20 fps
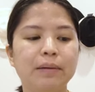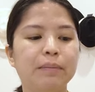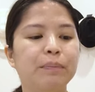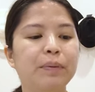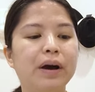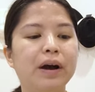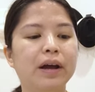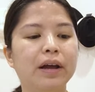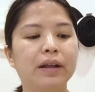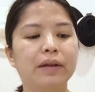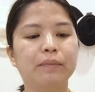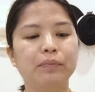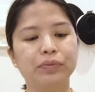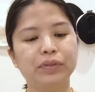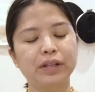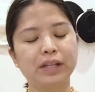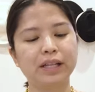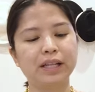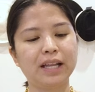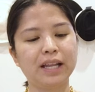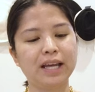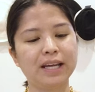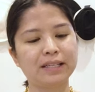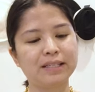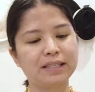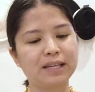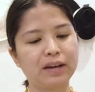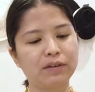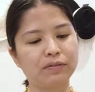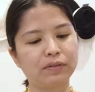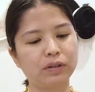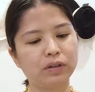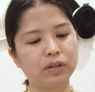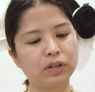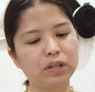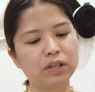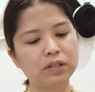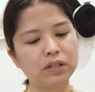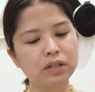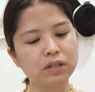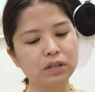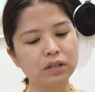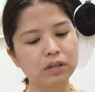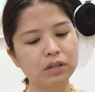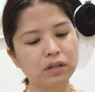But let's have a, is it?